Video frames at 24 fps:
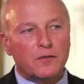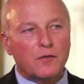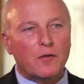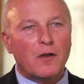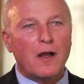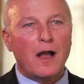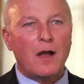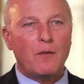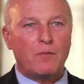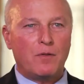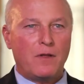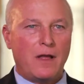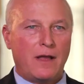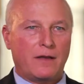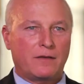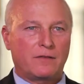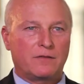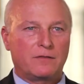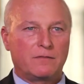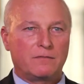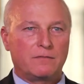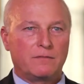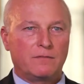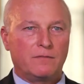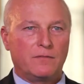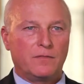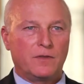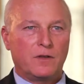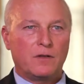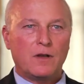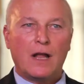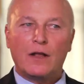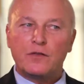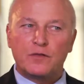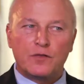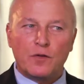so complex.
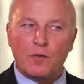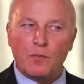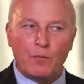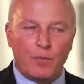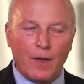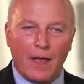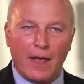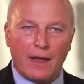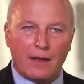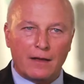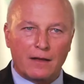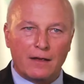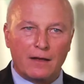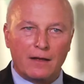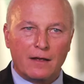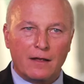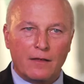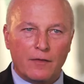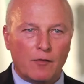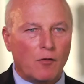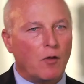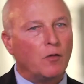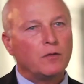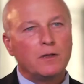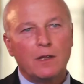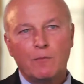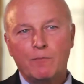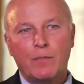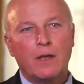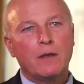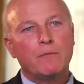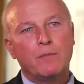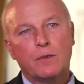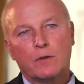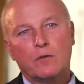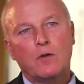They're not so big. They're only
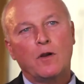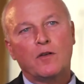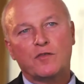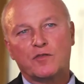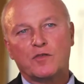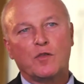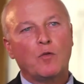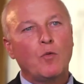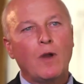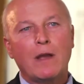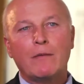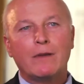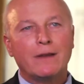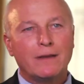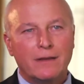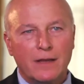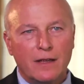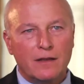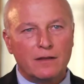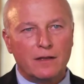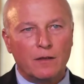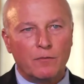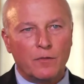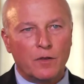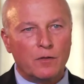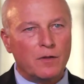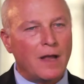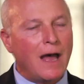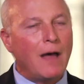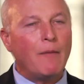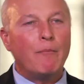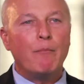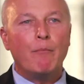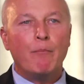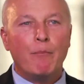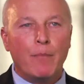big because of the way we did them. They're
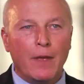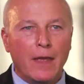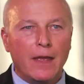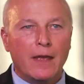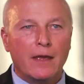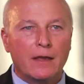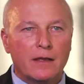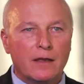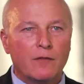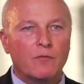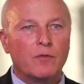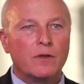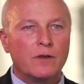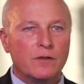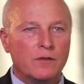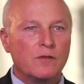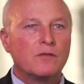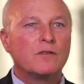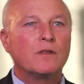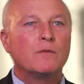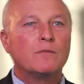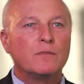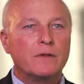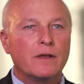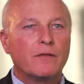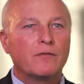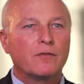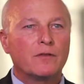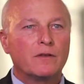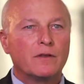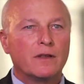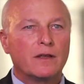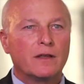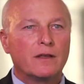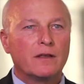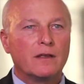not big if we do them
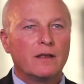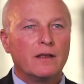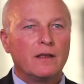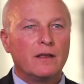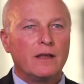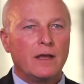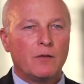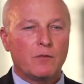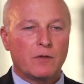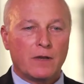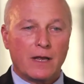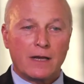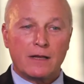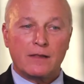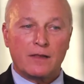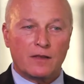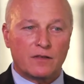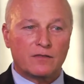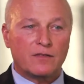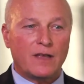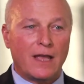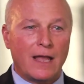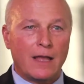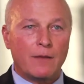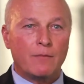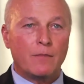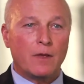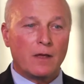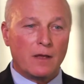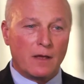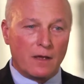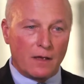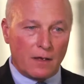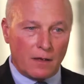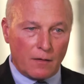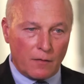differently. And we're getting the same
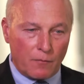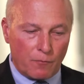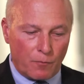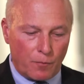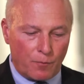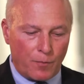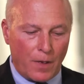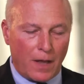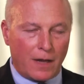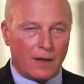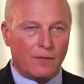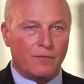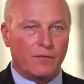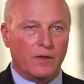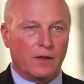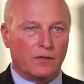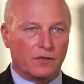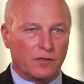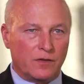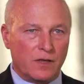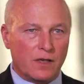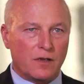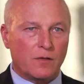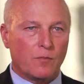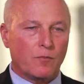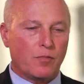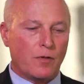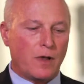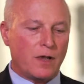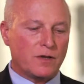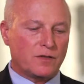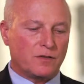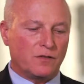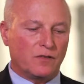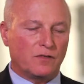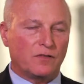benefits,
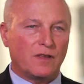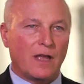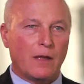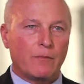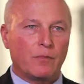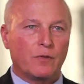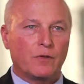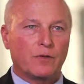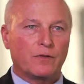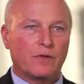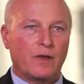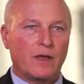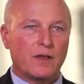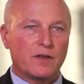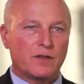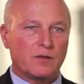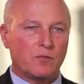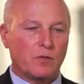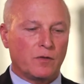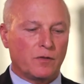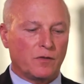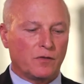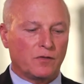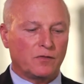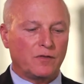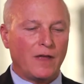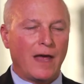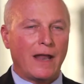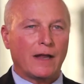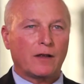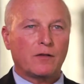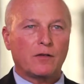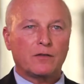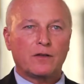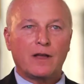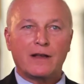decompression, stabilization, whether it's
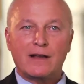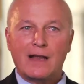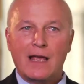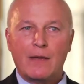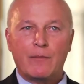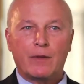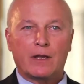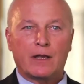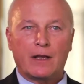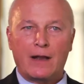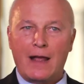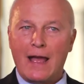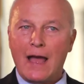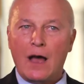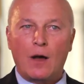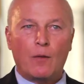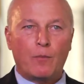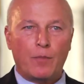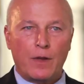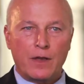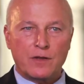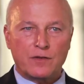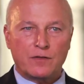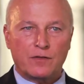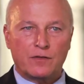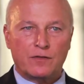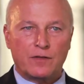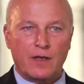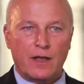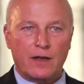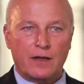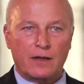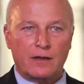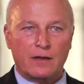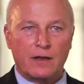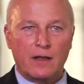static or dynamic in an outpatient
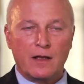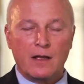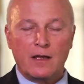setting.